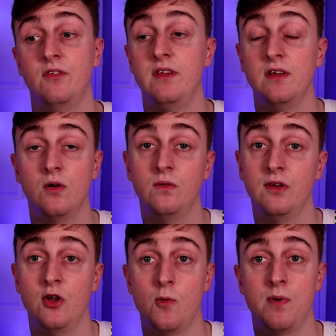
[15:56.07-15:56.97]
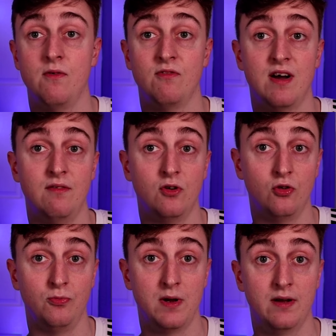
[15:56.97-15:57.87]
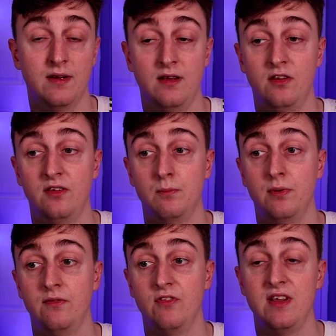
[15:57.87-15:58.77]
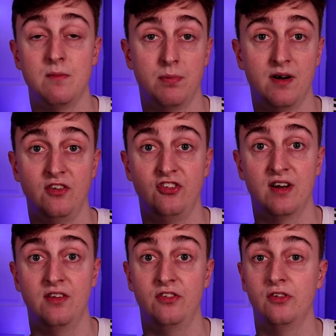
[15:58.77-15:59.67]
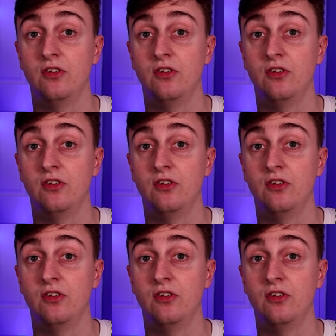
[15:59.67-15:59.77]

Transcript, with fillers: For the under 0.5 goals market, you simply for the implied chance,